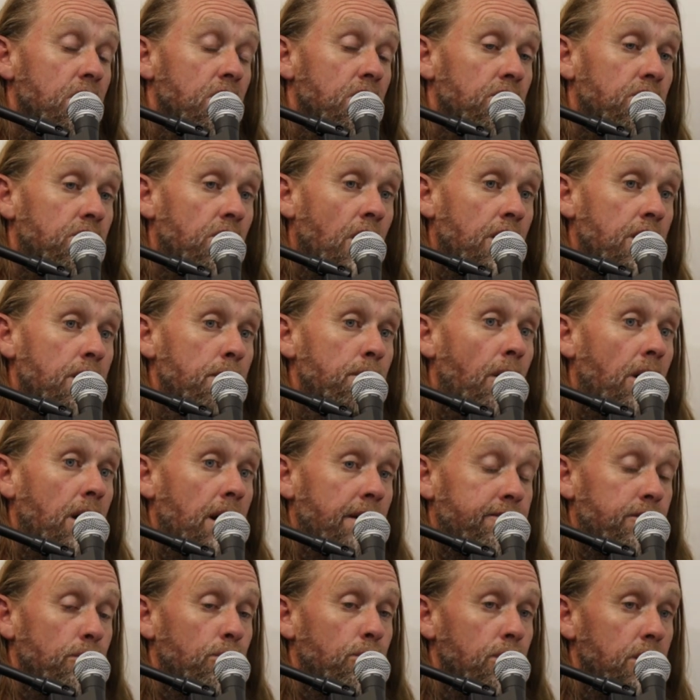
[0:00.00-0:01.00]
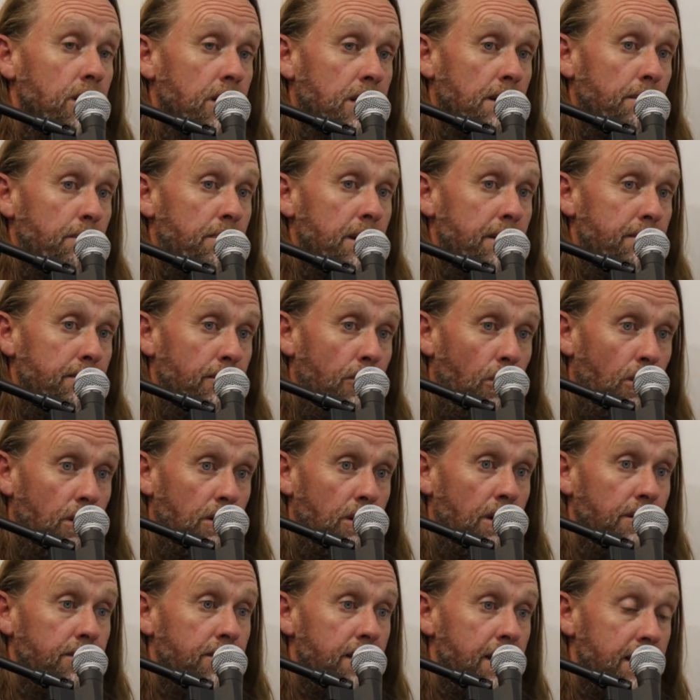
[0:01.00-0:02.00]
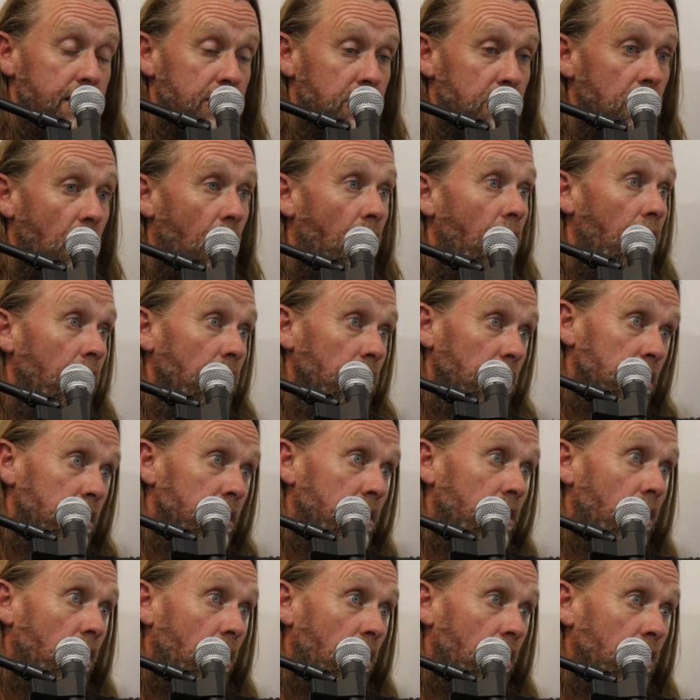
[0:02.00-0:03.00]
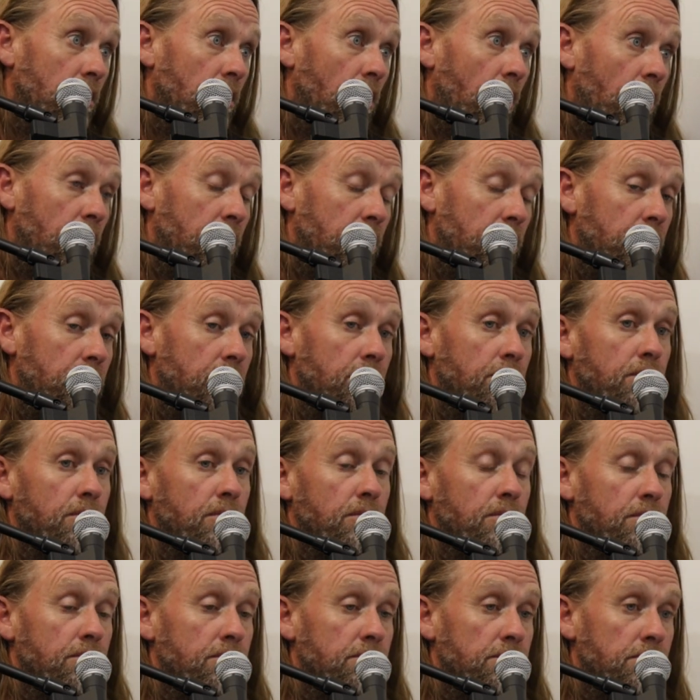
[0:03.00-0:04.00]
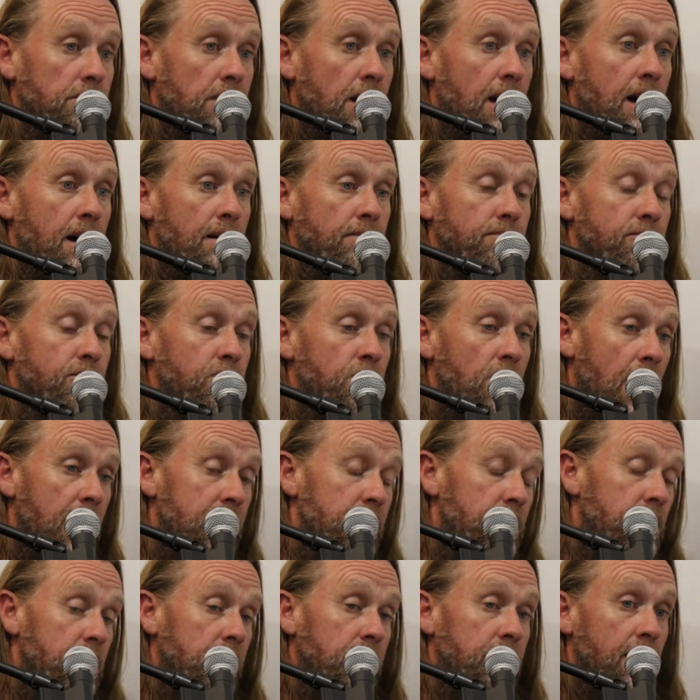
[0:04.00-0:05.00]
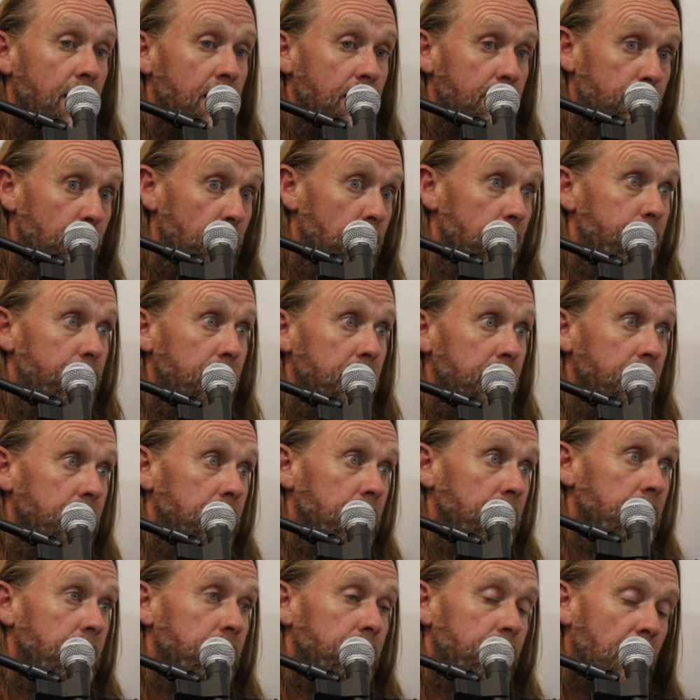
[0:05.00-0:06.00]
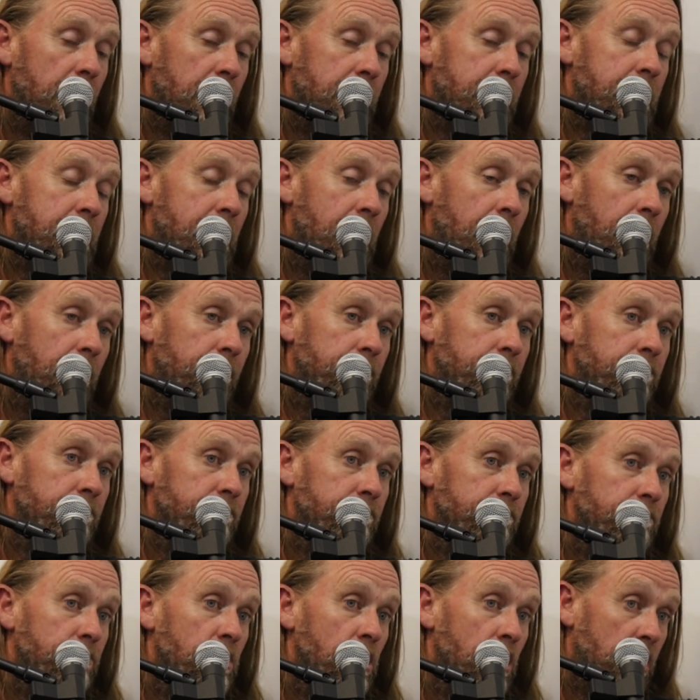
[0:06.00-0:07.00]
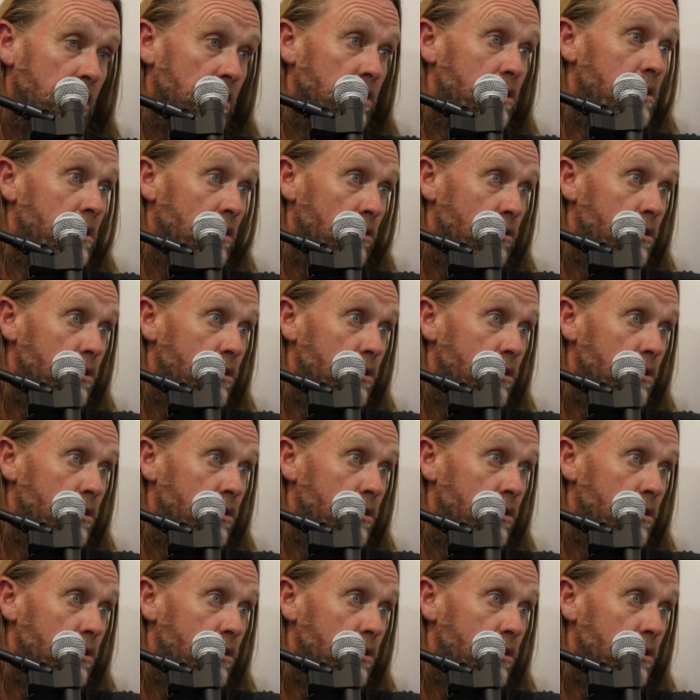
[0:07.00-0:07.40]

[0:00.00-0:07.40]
So you might have to work a bit more on their style and on changing their movement, but you can still